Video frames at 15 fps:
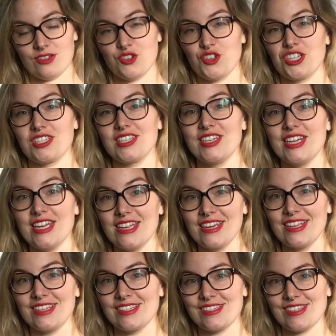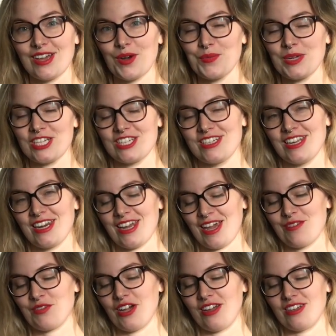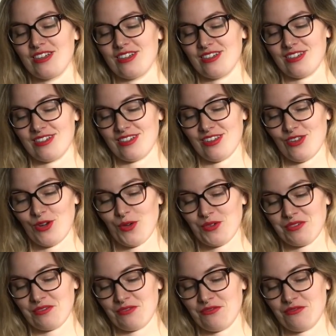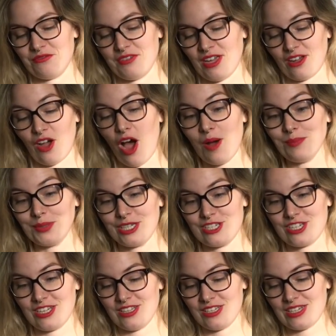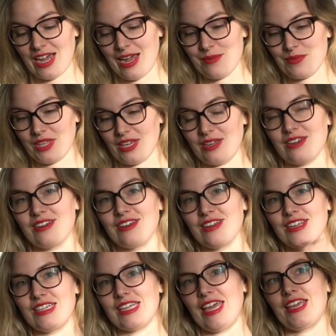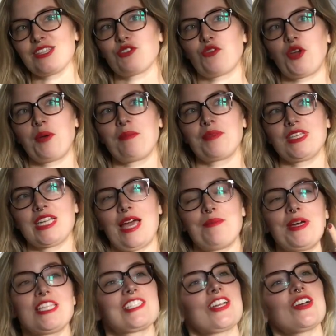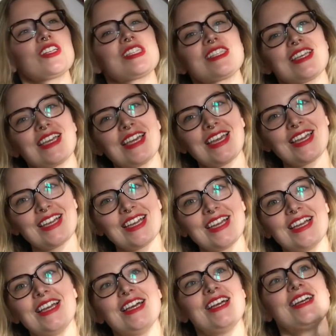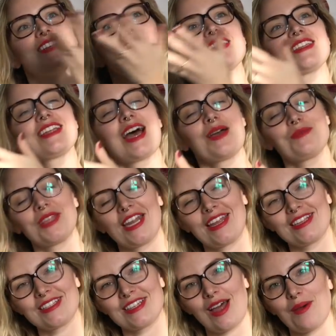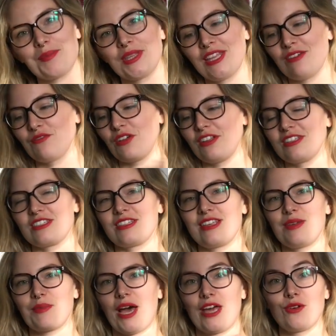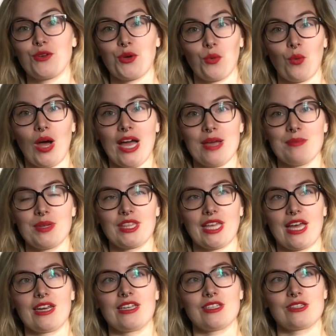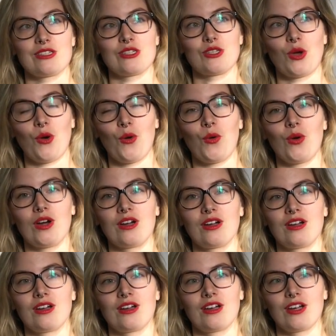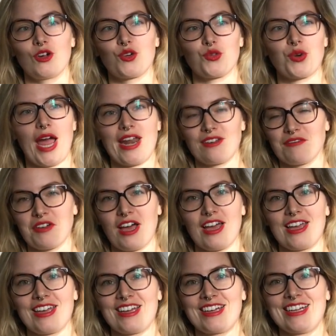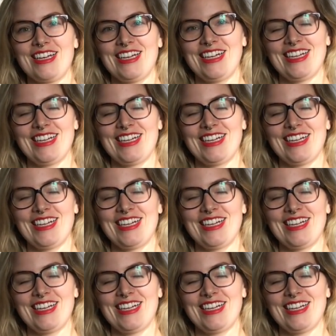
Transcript: just knit and see how much knitting I've got, you know, accomplished in the time that it takes from the time I start singing to the time that I stop and they fall asleep. I don't know why, but that is so gratifying